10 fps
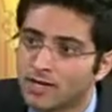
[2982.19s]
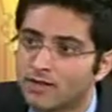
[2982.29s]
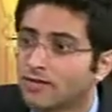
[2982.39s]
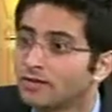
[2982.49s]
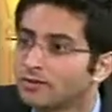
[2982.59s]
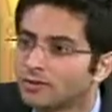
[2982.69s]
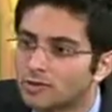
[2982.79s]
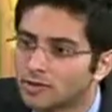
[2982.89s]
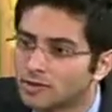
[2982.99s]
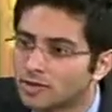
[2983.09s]
they live in a
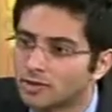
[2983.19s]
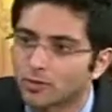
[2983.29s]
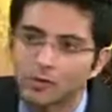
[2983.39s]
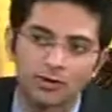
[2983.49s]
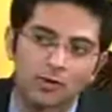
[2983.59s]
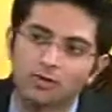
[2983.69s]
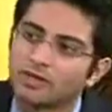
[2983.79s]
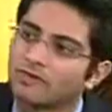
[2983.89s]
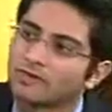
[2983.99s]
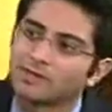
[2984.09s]
jurisdiction where you can
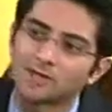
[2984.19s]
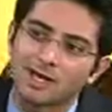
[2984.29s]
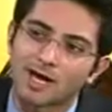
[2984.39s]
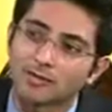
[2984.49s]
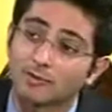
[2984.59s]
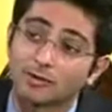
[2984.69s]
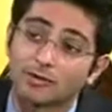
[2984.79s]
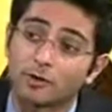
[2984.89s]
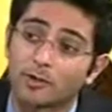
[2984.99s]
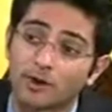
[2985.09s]
only visit in the hospital
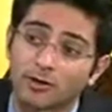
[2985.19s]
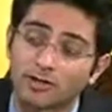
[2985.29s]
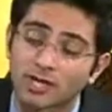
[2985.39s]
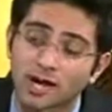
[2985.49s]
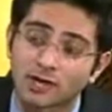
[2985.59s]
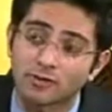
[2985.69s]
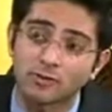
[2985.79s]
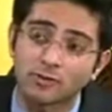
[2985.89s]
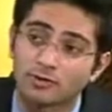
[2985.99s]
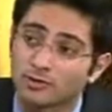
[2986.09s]
if you're a
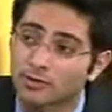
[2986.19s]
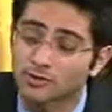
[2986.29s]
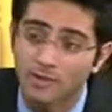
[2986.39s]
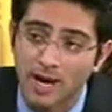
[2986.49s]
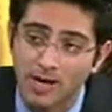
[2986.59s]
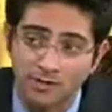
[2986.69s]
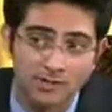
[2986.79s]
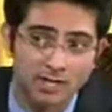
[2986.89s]
parent-child or if you're a spouse,